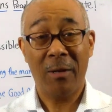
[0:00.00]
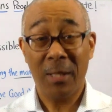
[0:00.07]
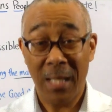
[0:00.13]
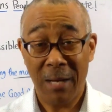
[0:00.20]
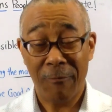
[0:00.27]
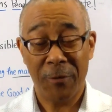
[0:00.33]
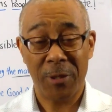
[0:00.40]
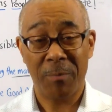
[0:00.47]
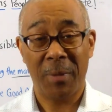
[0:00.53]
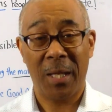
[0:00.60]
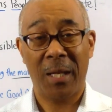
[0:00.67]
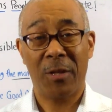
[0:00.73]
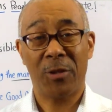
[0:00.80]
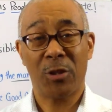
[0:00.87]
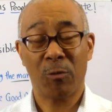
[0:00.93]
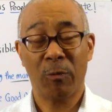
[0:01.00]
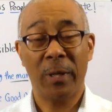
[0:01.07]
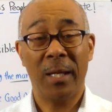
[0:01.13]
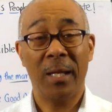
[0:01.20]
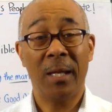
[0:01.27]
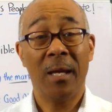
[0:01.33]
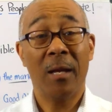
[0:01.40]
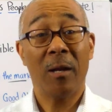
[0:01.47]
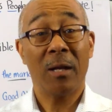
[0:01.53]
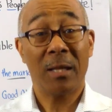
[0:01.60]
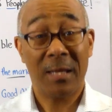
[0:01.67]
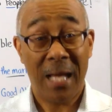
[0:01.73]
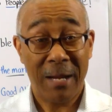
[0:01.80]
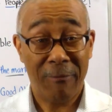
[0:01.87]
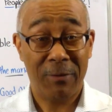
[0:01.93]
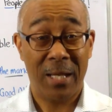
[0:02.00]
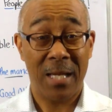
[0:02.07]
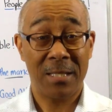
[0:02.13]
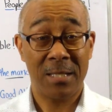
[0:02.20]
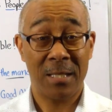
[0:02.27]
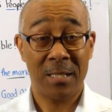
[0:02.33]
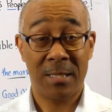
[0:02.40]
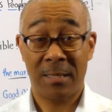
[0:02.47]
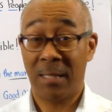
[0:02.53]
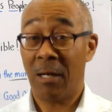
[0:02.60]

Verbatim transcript: he left with me three life lessons